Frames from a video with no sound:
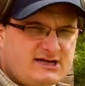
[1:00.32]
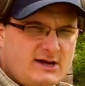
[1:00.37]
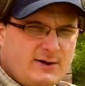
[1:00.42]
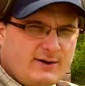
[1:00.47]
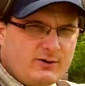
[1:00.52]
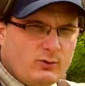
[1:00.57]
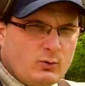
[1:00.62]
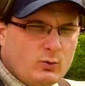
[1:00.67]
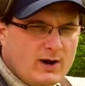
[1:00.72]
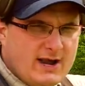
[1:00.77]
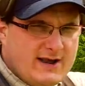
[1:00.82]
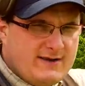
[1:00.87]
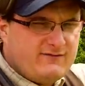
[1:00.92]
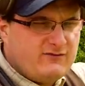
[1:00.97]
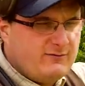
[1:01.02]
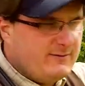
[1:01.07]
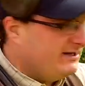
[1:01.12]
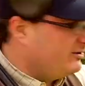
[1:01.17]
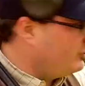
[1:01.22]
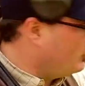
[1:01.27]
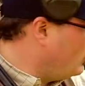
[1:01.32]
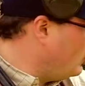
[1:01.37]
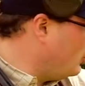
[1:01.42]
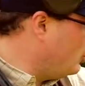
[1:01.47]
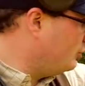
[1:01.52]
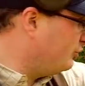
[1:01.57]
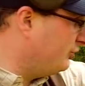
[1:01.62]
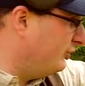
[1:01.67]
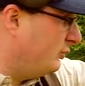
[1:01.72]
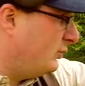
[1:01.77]
going away from me, it's
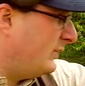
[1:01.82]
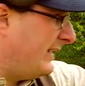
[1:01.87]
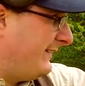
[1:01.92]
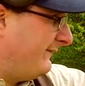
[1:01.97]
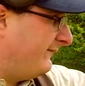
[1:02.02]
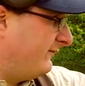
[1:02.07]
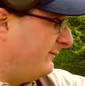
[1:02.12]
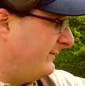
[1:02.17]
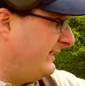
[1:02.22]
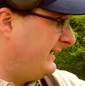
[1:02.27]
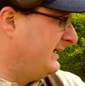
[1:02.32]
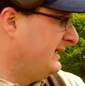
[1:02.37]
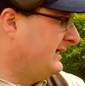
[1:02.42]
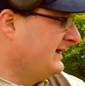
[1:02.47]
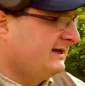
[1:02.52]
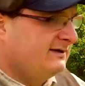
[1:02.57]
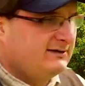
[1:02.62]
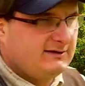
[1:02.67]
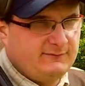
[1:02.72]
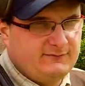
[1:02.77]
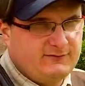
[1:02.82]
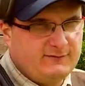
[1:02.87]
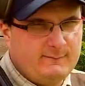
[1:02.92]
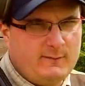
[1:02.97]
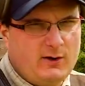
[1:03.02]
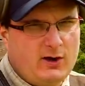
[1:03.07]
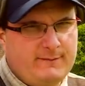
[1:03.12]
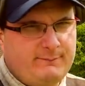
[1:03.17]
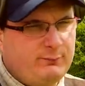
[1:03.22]
quartering away from me. So from my